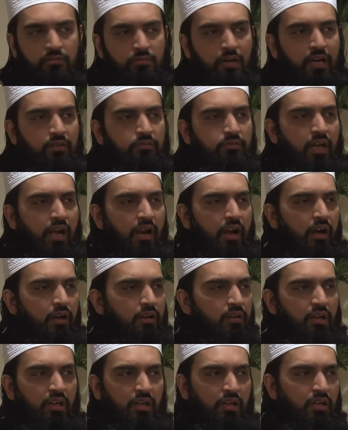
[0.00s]
subhanahu wa
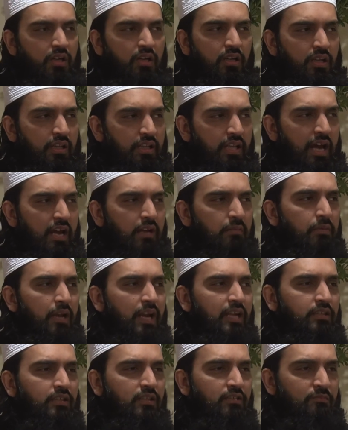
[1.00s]
ta'ala, they had
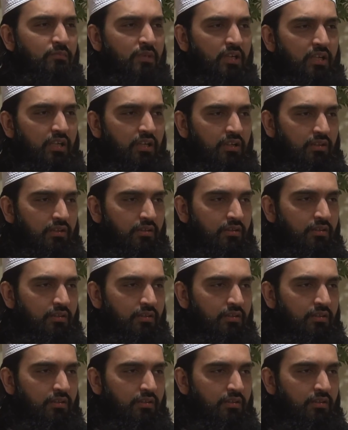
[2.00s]
plenty of money.